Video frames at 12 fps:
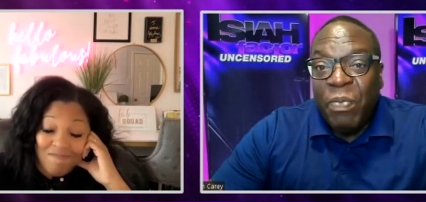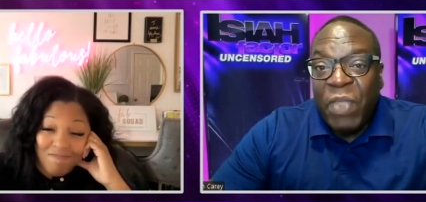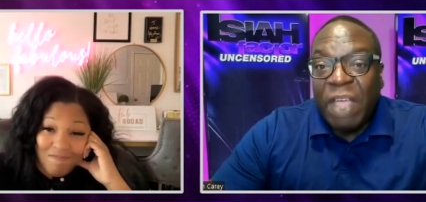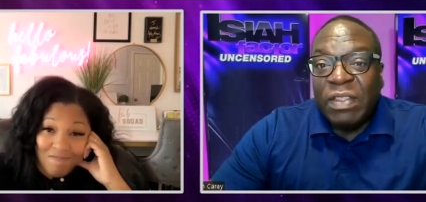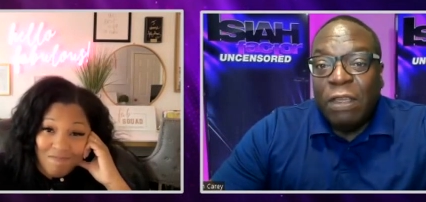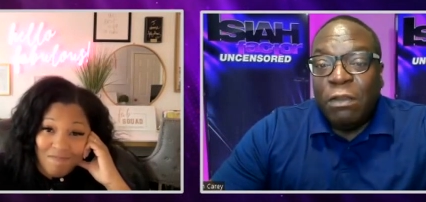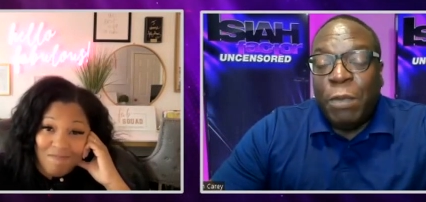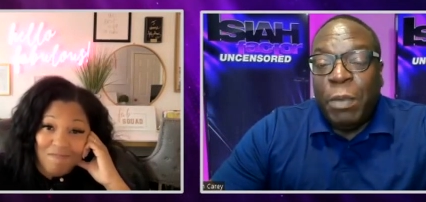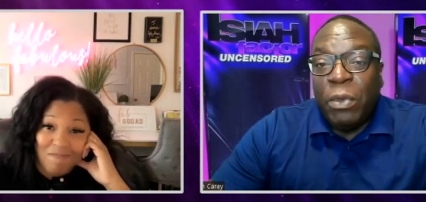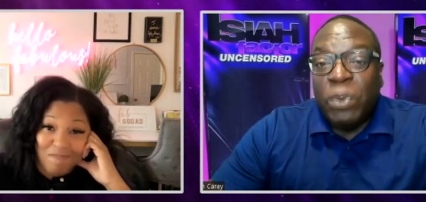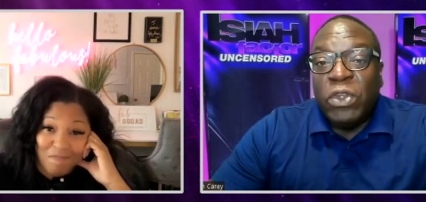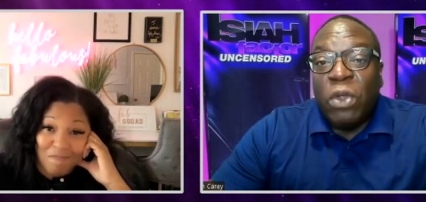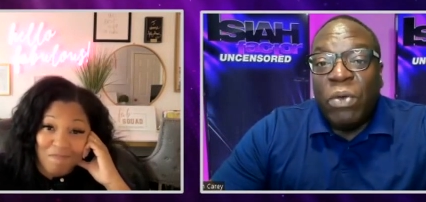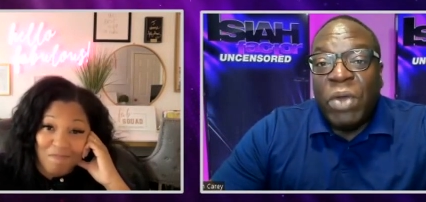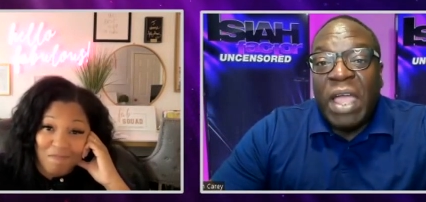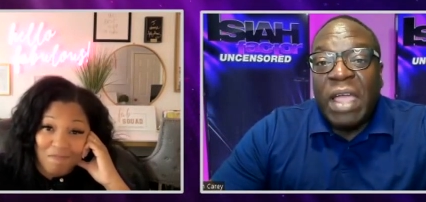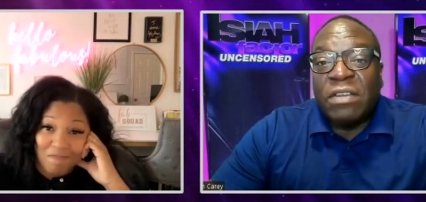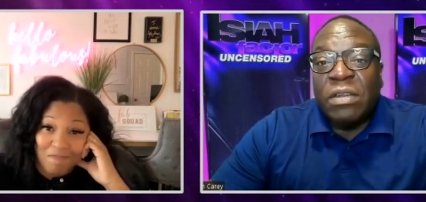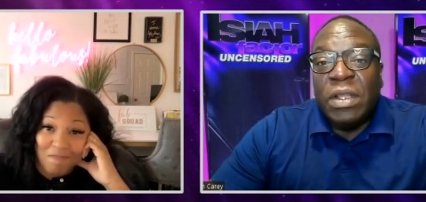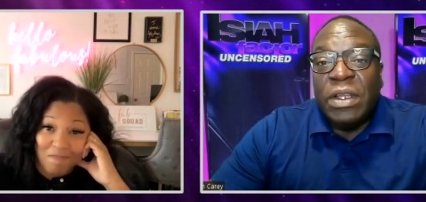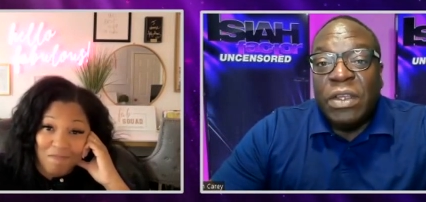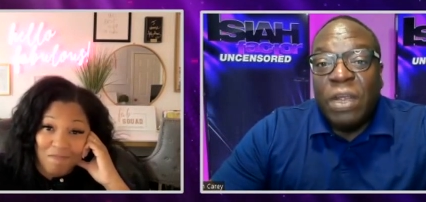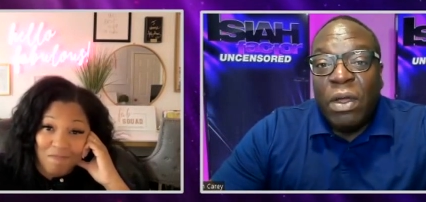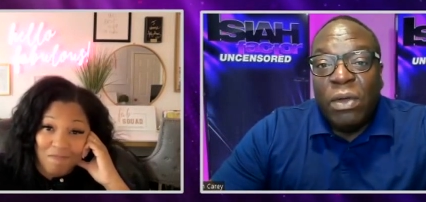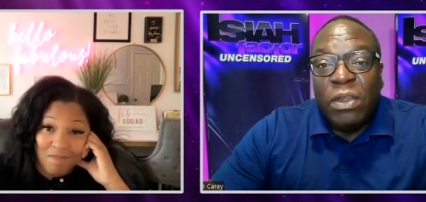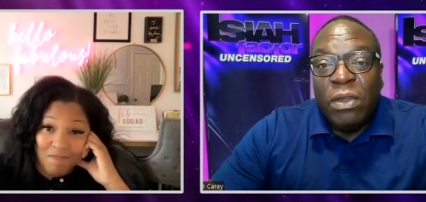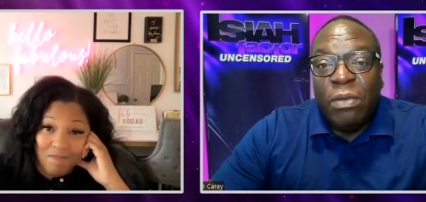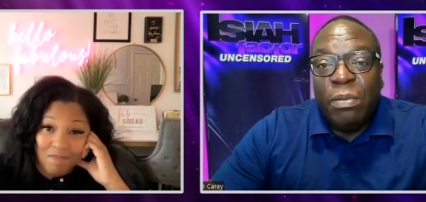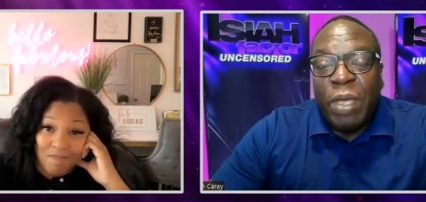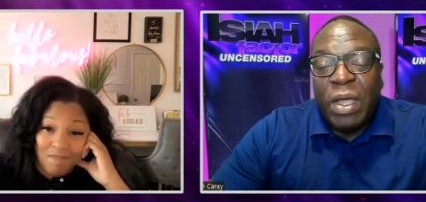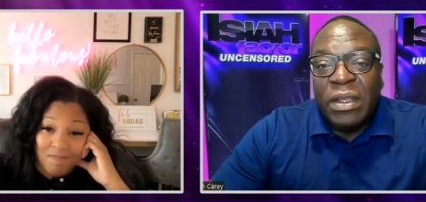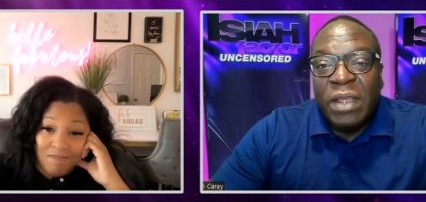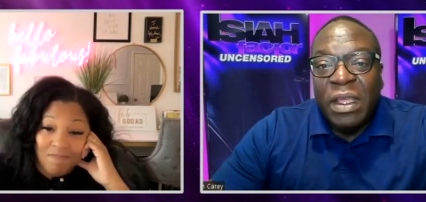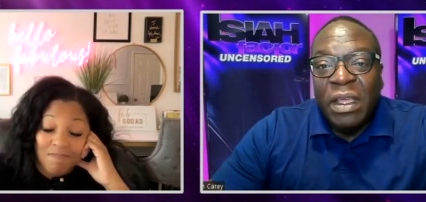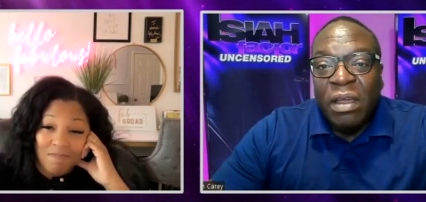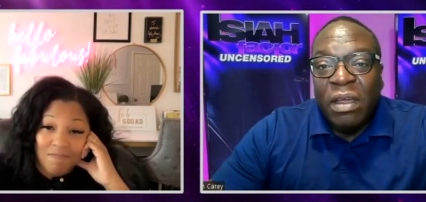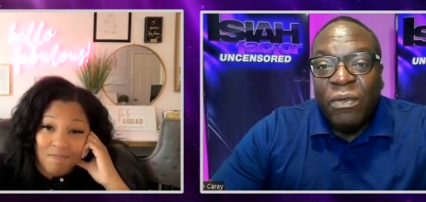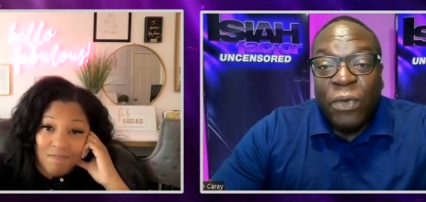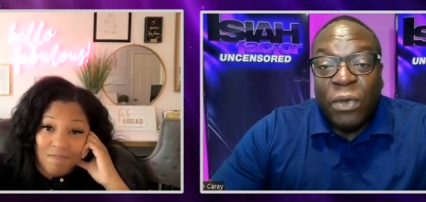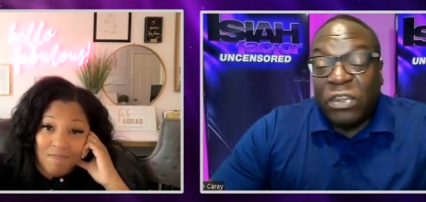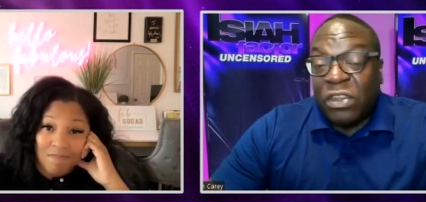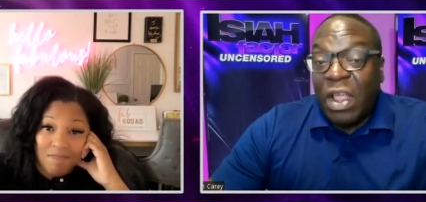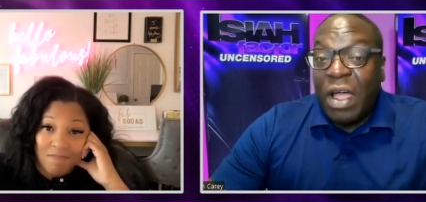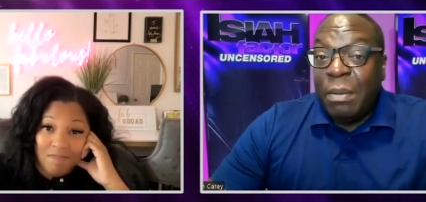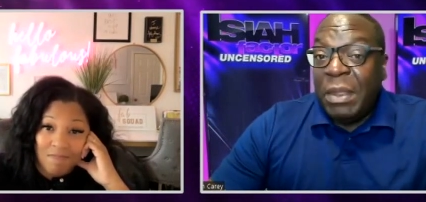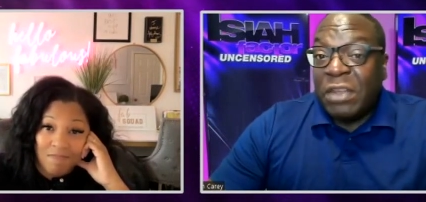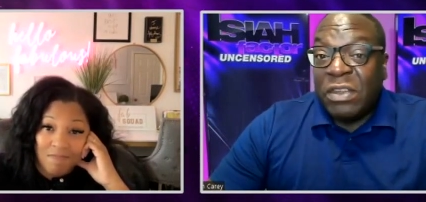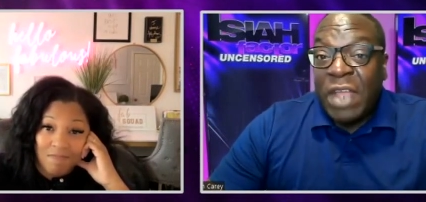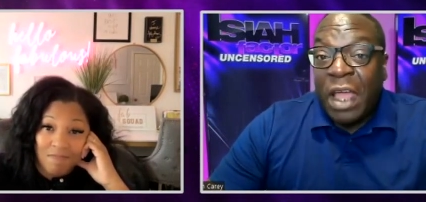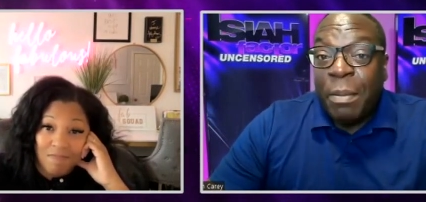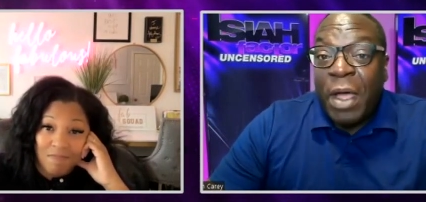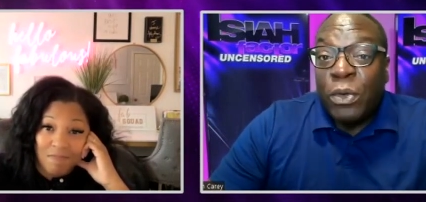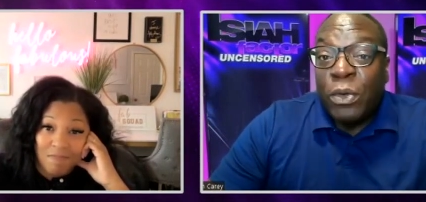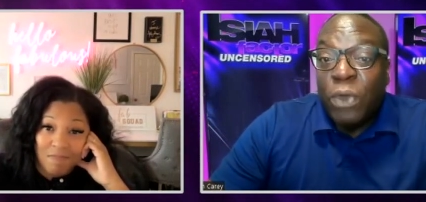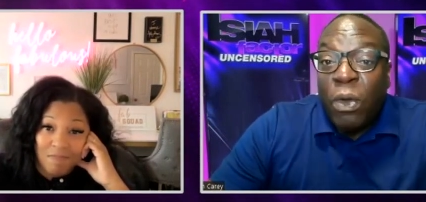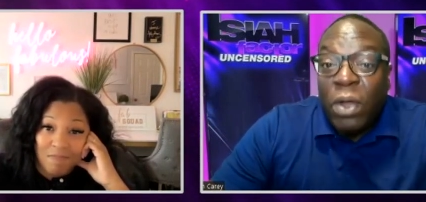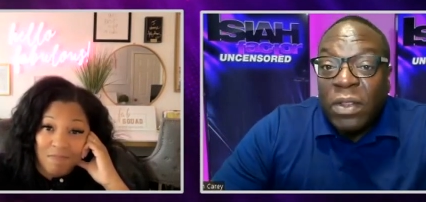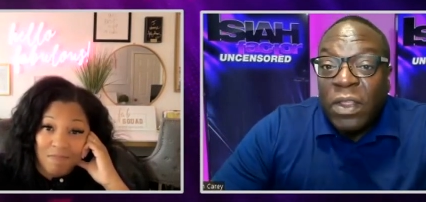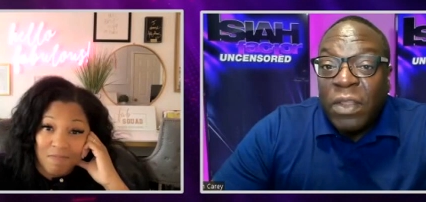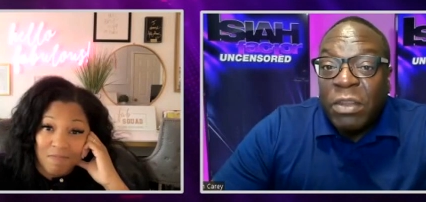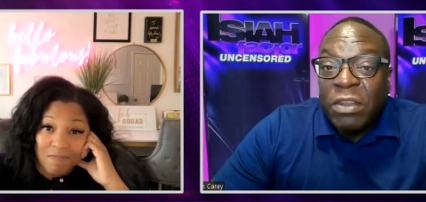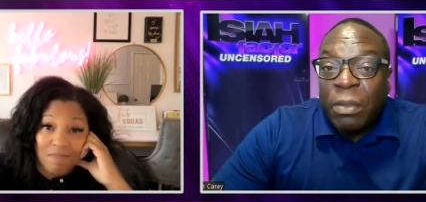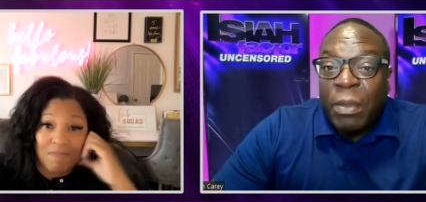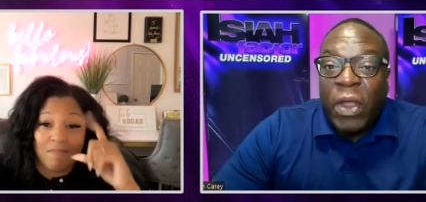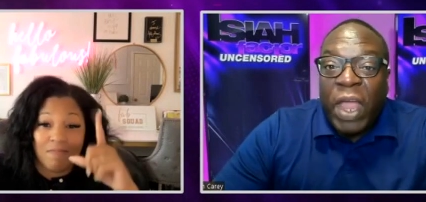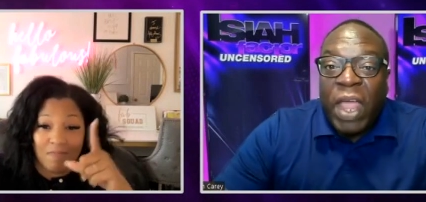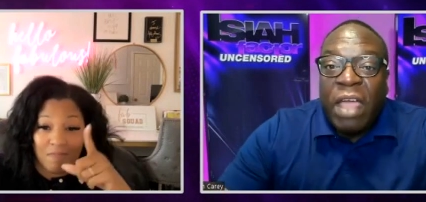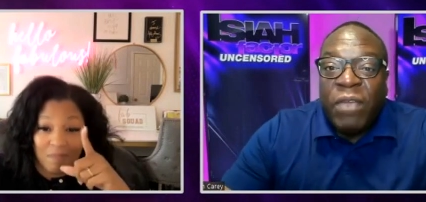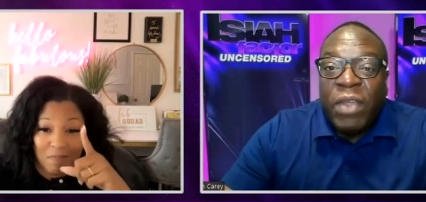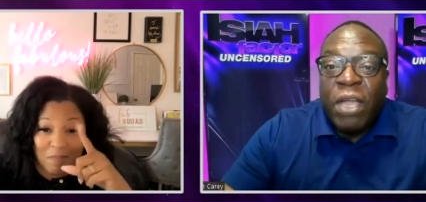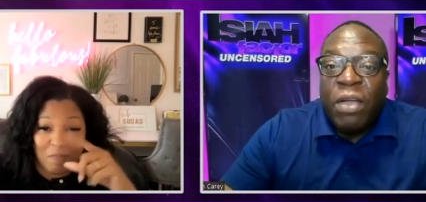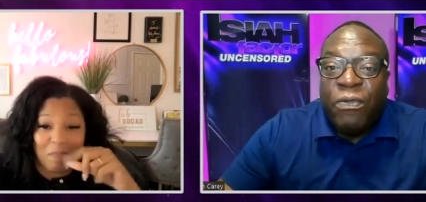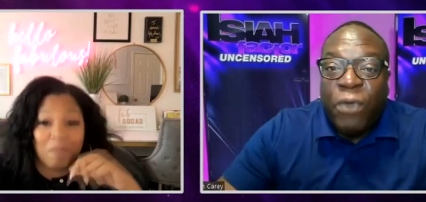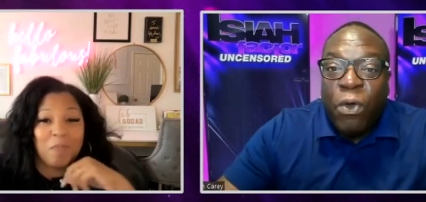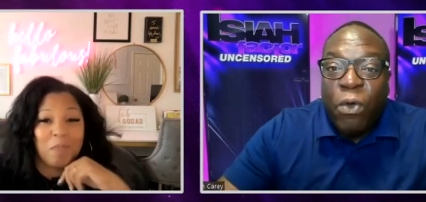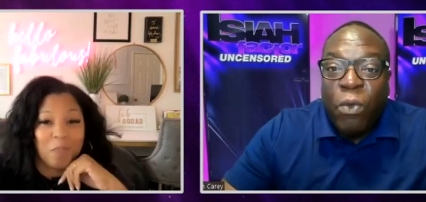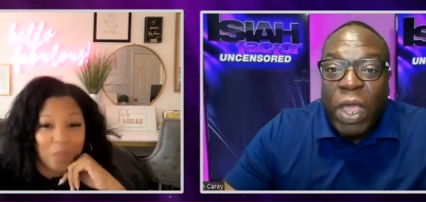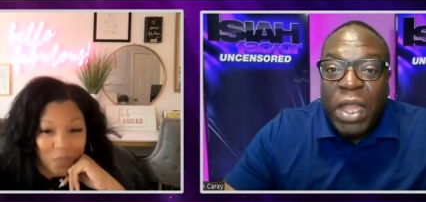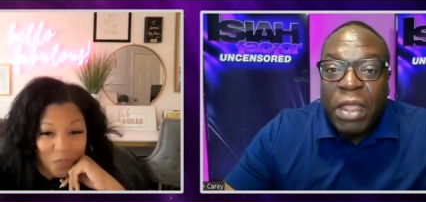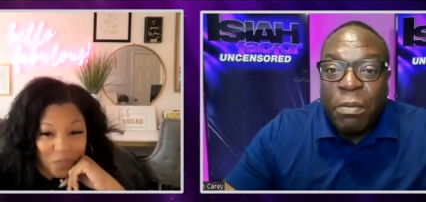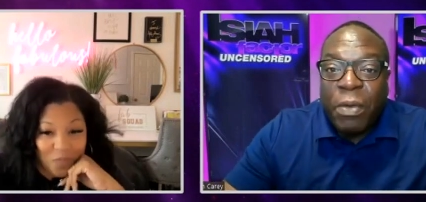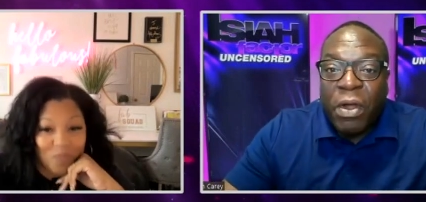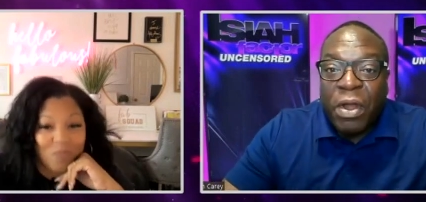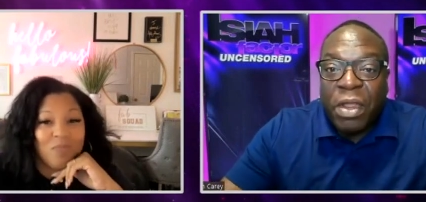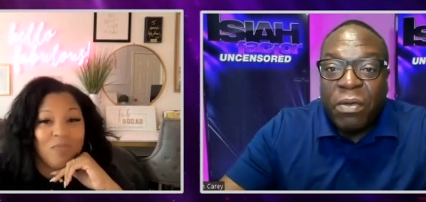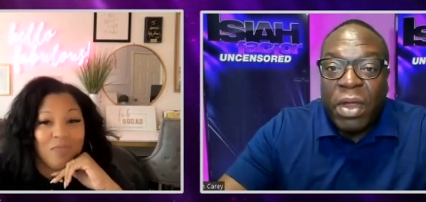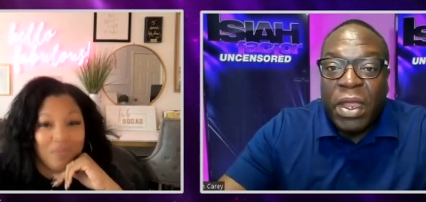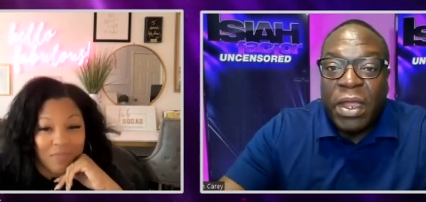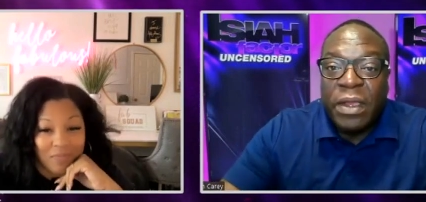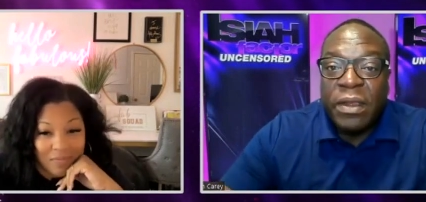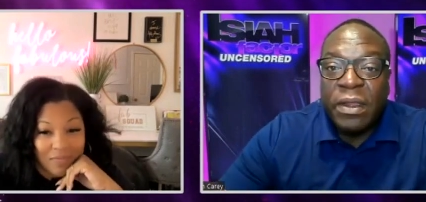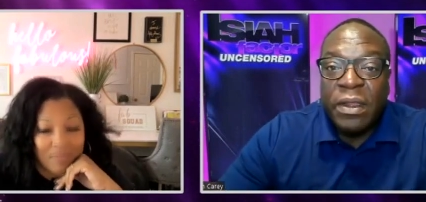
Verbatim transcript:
Speaker 1: that these people don't actually know you, but for some, it's not about knowing them. It's about having a full wedding party, right?